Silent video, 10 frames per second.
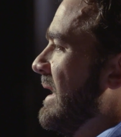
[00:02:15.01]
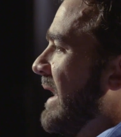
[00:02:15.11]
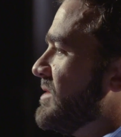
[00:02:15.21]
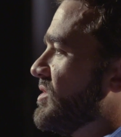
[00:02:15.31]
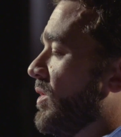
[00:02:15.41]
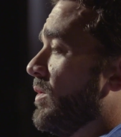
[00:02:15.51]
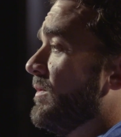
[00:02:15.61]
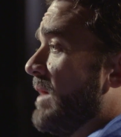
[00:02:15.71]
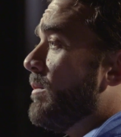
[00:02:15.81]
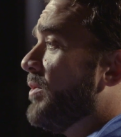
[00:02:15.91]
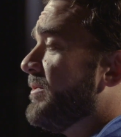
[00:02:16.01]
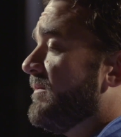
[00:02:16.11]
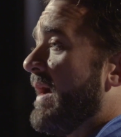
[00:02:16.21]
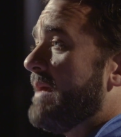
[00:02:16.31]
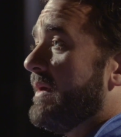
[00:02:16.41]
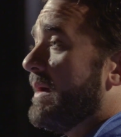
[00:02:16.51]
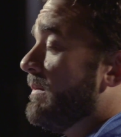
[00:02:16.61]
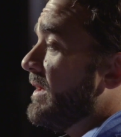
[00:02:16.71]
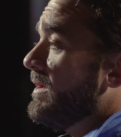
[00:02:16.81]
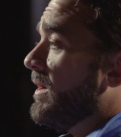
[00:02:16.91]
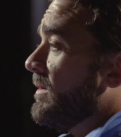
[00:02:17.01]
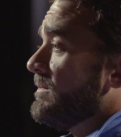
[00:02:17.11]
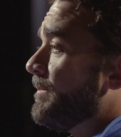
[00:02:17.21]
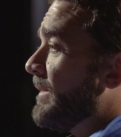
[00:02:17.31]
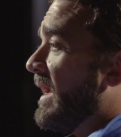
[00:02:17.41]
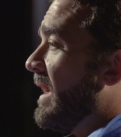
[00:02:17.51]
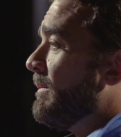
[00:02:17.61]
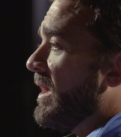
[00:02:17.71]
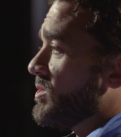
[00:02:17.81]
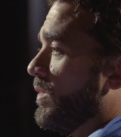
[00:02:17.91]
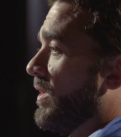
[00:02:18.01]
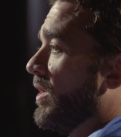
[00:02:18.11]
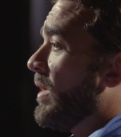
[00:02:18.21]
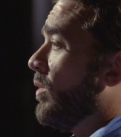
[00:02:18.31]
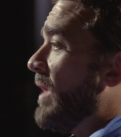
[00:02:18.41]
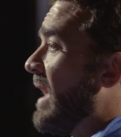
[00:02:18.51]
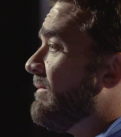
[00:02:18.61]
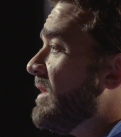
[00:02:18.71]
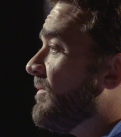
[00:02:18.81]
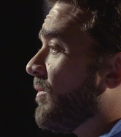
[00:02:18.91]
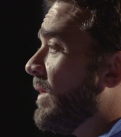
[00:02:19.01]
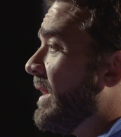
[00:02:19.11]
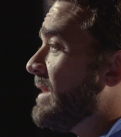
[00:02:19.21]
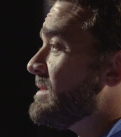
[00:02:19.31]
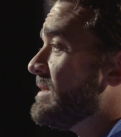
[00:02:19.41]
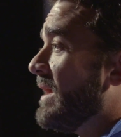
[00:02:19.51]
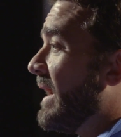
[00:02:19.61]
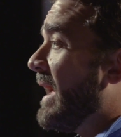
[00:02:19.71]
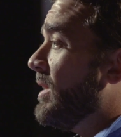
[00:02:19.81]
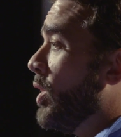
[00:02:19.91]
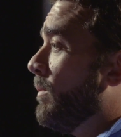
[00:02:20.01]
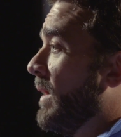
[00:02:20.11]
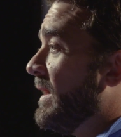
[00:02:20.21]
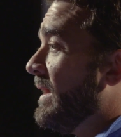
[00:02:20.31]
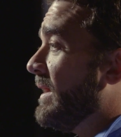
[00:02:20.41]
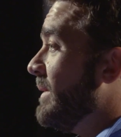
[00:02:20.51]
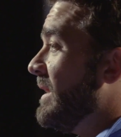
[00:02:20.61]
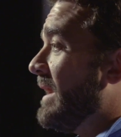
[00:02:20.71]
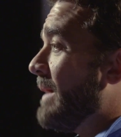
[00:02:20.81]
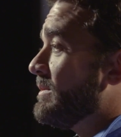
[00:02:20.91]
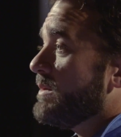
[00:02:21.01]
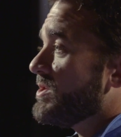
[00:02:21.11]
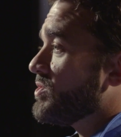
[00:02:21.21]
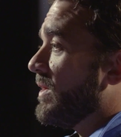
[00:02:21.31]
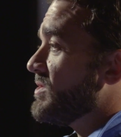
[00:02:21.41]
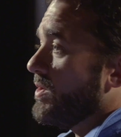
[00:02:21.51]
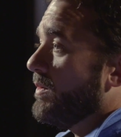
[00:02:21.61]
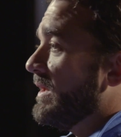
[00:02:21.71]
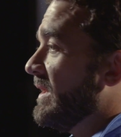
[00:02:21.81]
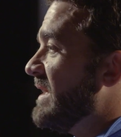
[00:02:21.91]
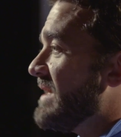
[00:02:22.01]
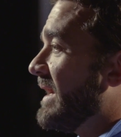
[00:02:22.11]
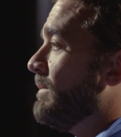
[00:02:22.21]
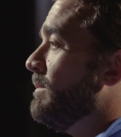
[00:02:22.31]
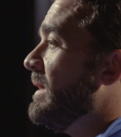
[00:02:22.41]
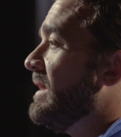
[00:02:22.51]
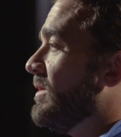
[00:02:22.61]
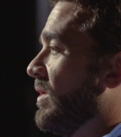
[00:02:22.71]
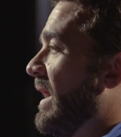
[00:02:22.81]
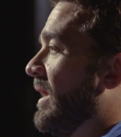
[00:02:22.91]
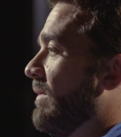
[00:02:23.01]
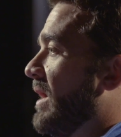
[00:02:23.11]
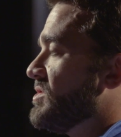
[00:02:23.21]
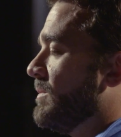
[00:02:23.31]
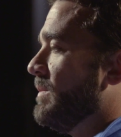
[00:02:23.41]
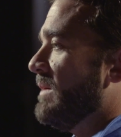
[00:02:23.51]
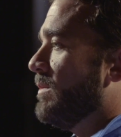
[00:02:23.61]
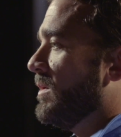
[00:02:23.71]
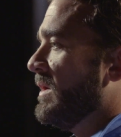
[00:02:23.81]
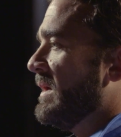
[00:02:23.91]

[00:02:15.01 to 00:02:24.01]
And so they both invite me. I'm like, I might as well go. I don't have any friends. Yeah, I got no money. I'm in Indianapolis, but so at least I can meet or hang around some people.